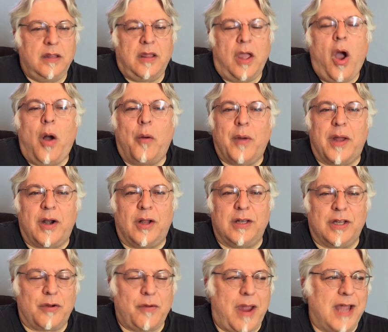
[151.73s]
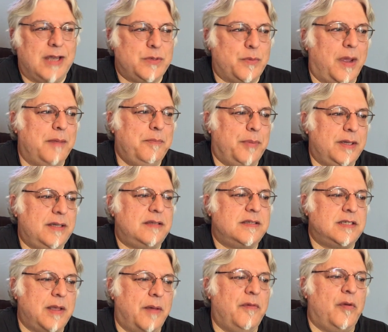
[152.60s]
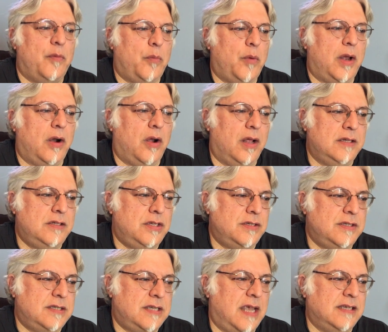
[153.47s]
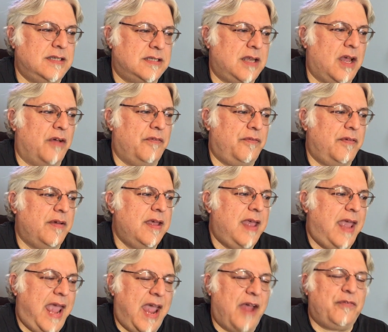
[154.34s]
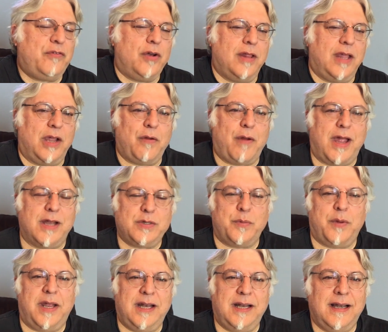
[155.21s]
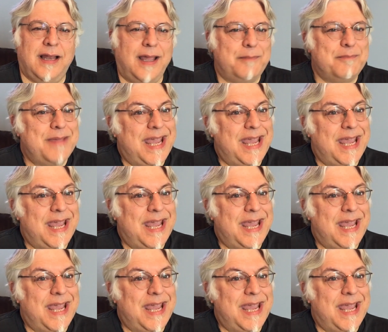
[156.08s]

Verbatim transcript: they all went on to graduate, but some of them went on to say stuff after they graduated like,